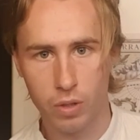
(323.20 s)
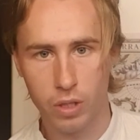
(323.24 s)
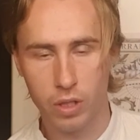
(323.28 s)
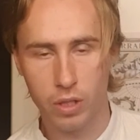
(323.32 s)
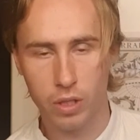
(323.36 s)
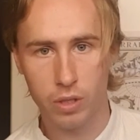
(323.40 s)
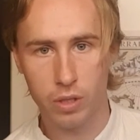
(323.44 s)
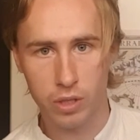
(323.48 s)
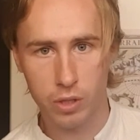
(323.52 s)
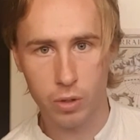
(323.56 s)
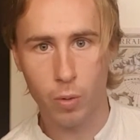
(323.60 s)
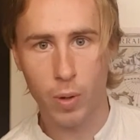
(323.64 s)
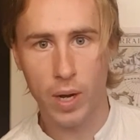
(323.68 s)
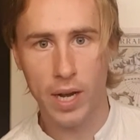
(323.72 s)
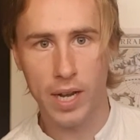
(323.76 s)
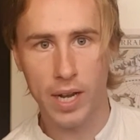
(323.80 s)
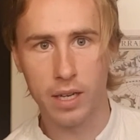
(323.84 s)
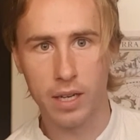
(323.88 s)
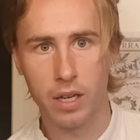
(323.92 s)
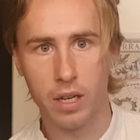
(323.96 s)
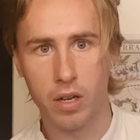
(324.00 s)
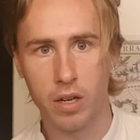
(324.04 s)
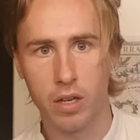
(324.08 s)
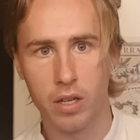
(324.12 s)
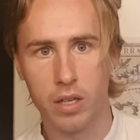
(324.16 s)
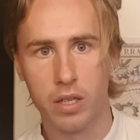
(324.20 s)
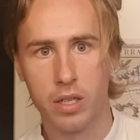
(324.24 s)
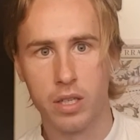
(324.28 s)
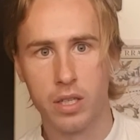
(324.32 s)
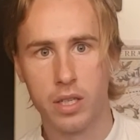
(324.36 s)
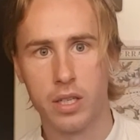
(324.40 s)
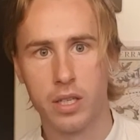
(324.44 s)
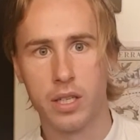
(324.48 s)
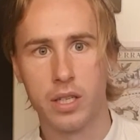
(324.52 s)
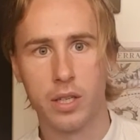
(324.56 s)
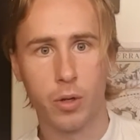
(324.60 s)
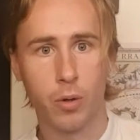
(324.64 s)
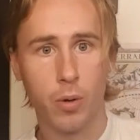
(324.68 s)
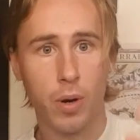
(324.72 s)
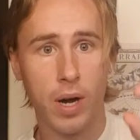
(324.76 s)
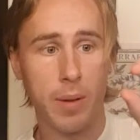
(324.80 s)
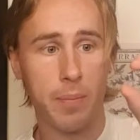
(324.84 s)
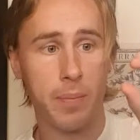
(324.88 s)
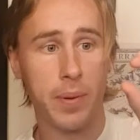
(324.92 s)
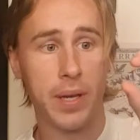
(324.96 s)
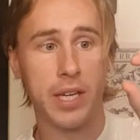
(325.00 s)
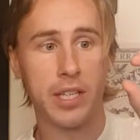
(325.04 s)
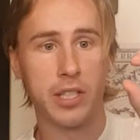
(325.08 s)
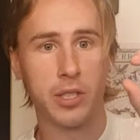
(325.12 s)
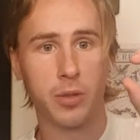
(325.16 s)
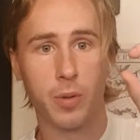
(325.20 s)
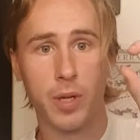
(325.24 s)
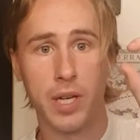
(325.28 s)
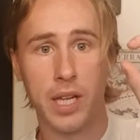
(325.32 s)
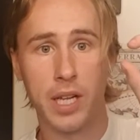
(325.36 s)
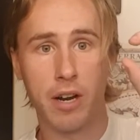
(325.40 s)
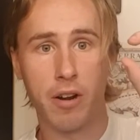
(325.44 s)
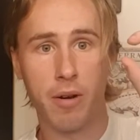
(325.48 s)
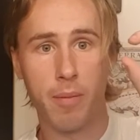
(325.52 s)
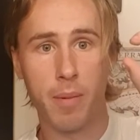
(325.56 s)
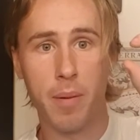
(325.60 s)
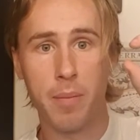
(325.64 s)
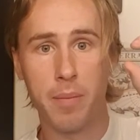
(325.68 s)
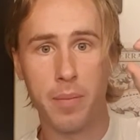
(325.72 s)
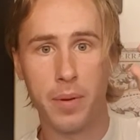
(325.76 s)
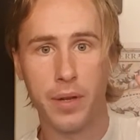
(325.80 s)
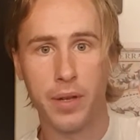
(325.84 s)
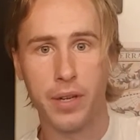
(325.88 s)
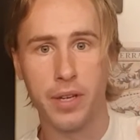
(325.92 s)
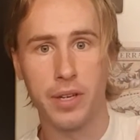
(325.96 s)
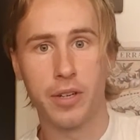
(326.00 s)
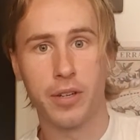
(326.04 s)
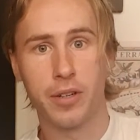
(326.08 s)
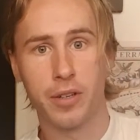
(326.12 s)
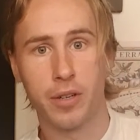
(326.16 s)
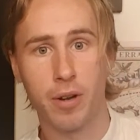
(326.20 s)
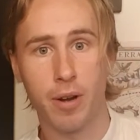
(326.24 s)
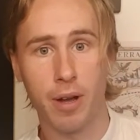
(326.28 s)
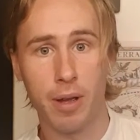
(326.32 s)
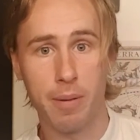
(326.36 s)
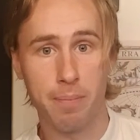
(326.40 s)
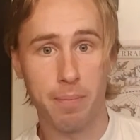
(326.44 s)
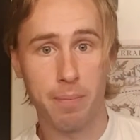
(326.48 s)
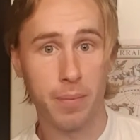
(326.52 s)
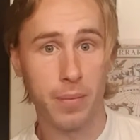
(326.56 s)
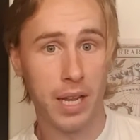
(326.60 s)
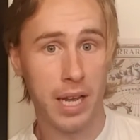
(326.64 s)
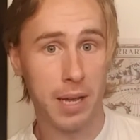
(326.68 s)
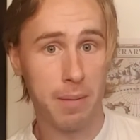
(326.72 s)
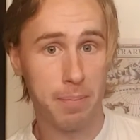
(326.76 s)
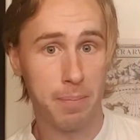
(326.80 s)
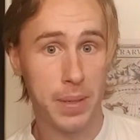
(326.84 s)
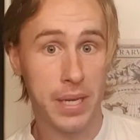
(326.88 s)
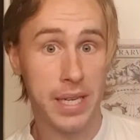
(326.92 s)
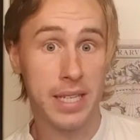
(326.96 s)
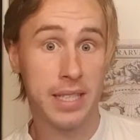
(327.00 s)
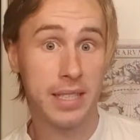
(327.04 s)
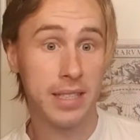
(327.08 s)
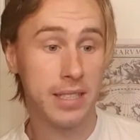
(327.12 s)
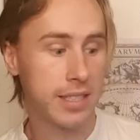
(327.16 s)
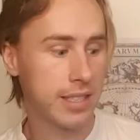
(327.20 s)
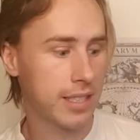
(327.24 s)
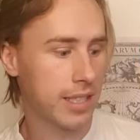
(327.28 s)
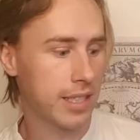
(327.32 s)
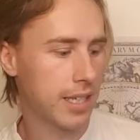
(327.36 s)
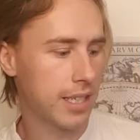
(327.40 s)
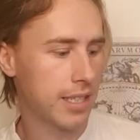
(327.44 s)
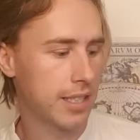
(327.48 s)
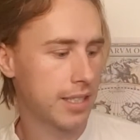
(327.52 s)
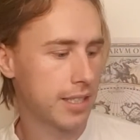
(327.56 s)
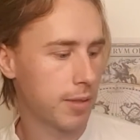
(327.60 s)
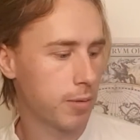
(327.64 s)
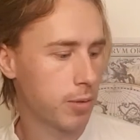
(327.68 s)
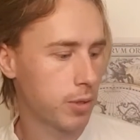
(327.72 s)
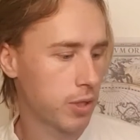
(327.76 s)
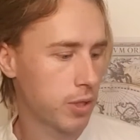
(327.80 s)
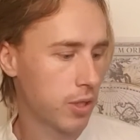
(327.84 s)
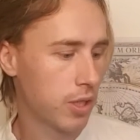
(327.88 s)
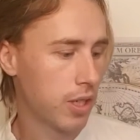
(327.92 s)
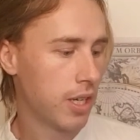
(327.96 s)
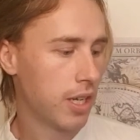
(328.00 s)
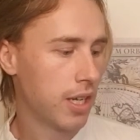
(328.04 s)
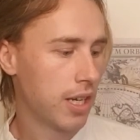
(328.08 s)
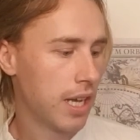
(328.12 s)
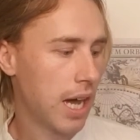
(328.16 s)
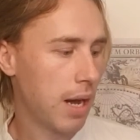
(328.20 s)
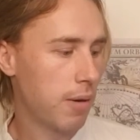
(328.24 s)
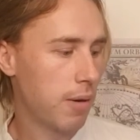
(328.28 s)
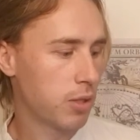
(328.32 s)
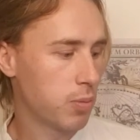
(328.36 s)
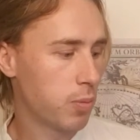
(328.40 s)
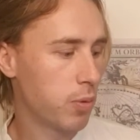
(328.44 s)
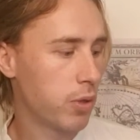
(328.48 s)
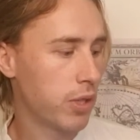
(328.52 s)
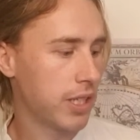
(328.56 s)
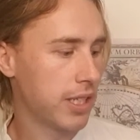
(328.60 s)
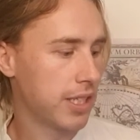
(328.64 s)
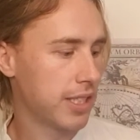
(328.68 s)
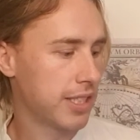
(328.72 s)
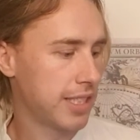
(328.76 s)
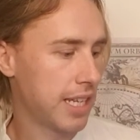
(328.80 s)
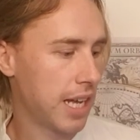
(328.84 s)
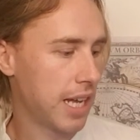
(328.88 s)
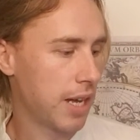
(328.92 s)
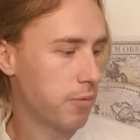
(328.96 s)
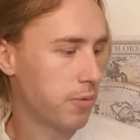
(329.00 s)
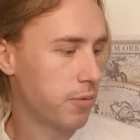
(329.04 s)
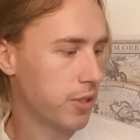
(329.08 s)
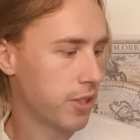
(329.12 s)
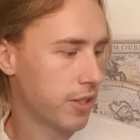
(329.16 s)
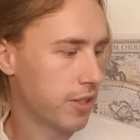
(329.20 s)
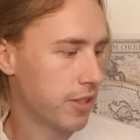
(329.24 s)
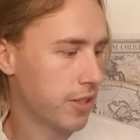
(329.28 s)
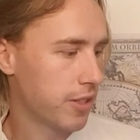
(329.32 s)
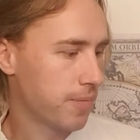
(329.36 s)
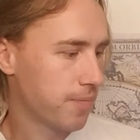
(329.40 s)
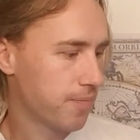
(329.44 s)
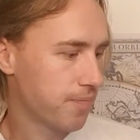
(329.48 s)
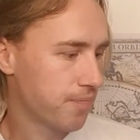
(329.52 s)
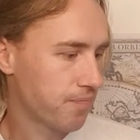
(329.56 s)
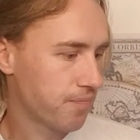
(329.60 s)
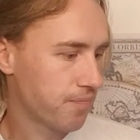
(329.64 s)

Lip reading: you know, it's quite a lot. Quite big as well. I remember, you know, quite like bean size. I was pretty astounded.